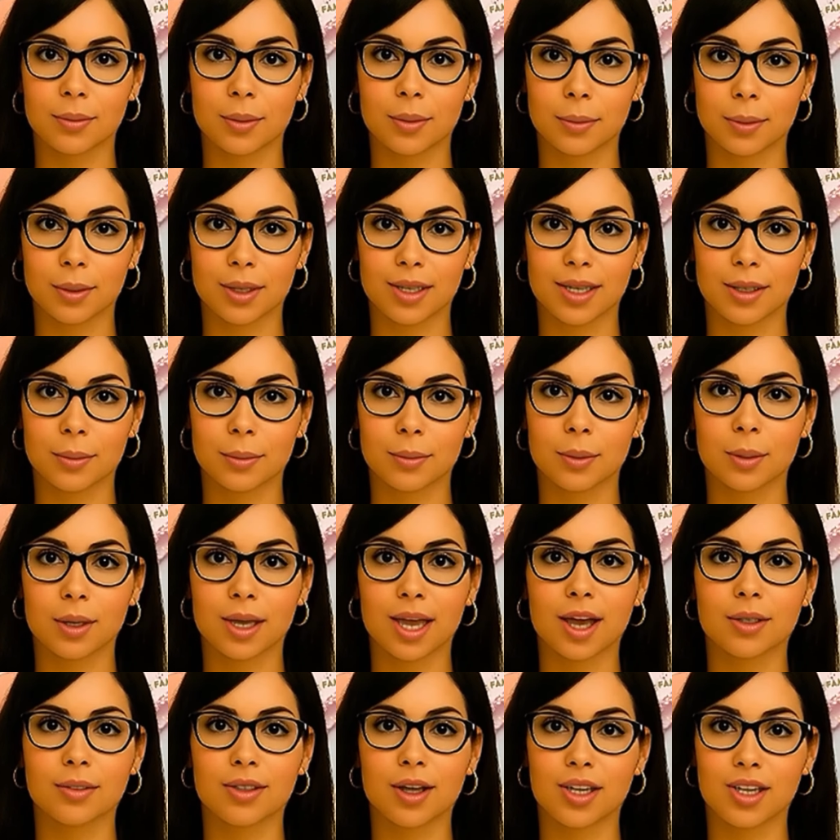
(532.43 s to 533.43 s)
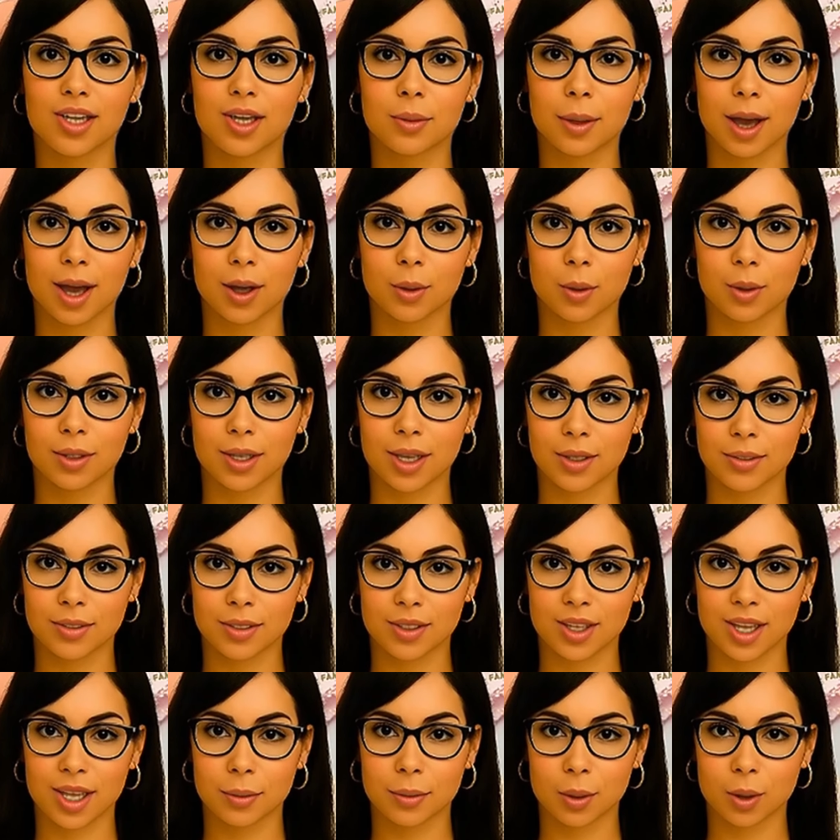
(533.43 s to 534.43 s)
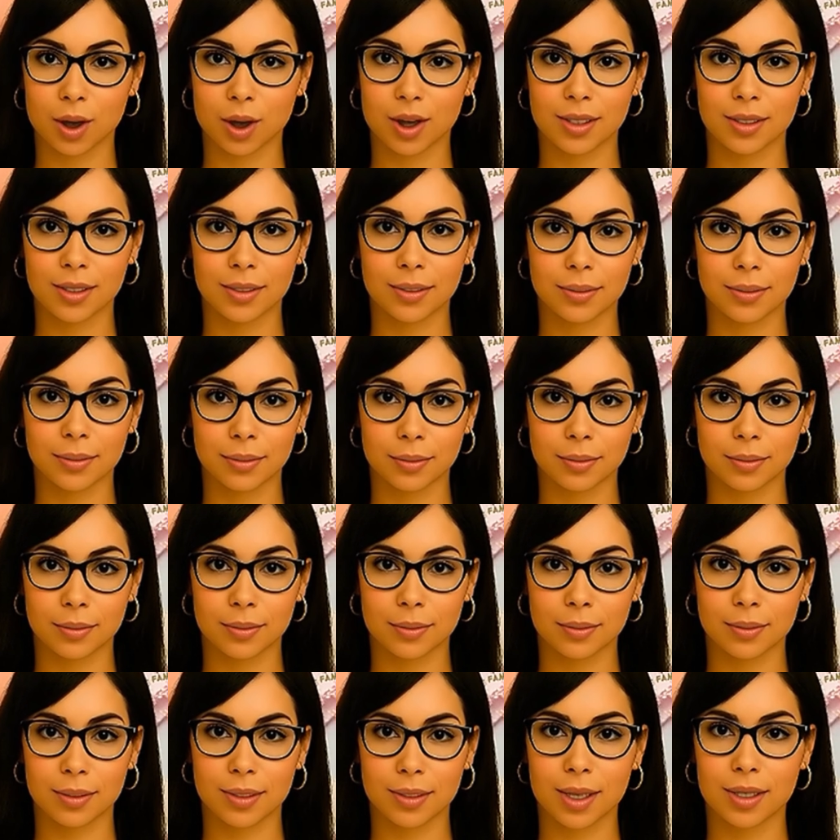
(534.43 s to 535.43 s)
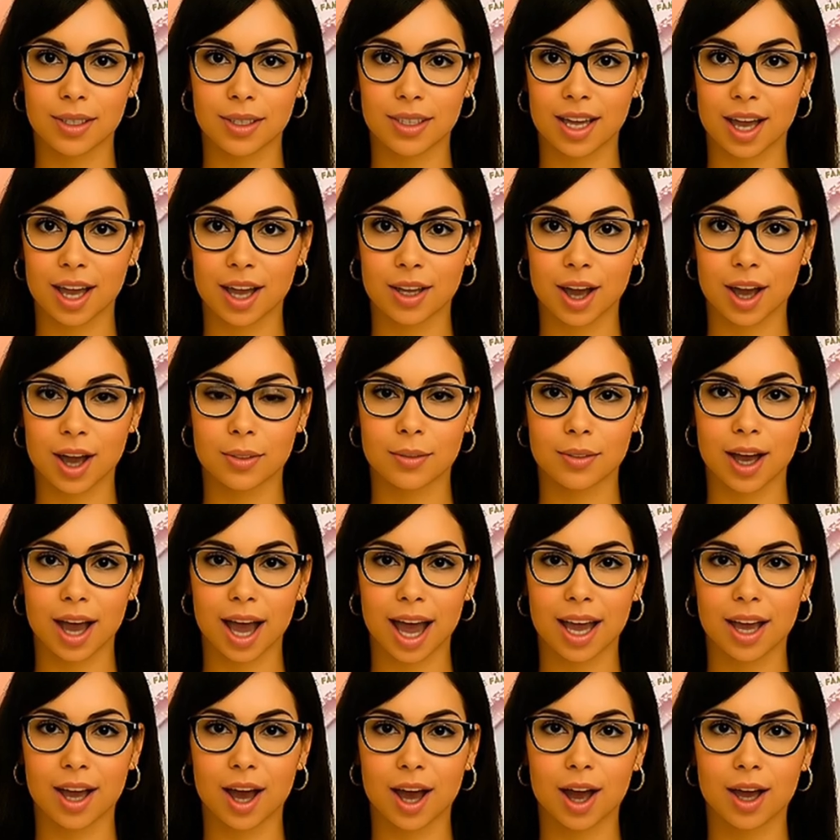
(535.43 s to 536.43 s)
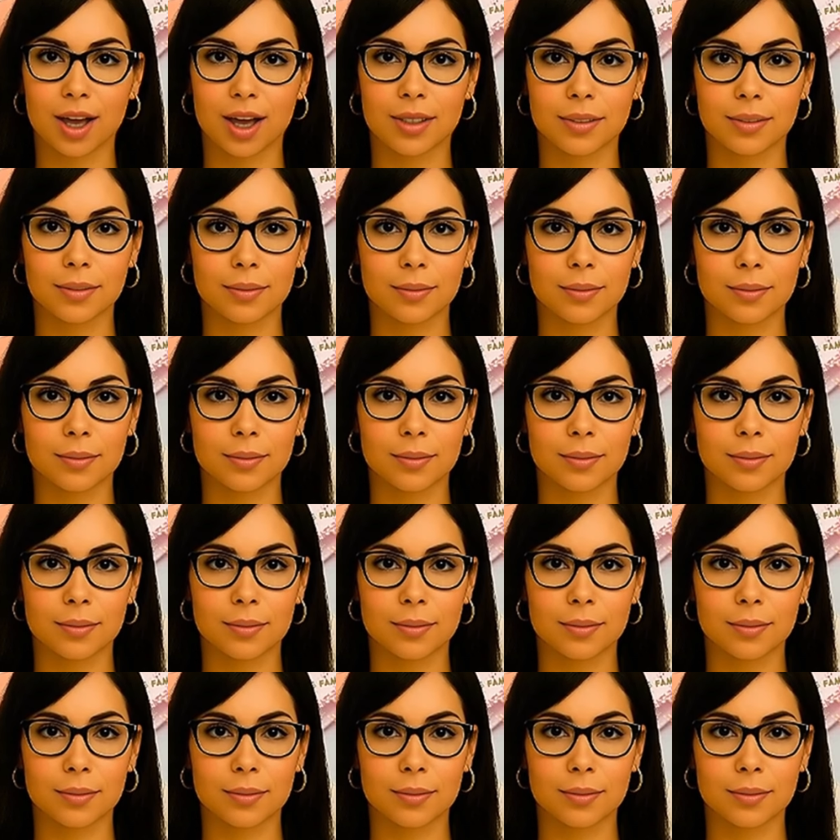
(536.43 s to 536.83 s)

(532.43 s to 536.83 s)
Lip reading: Muslims believe Ishmael was the firstborn, the son of Hagar.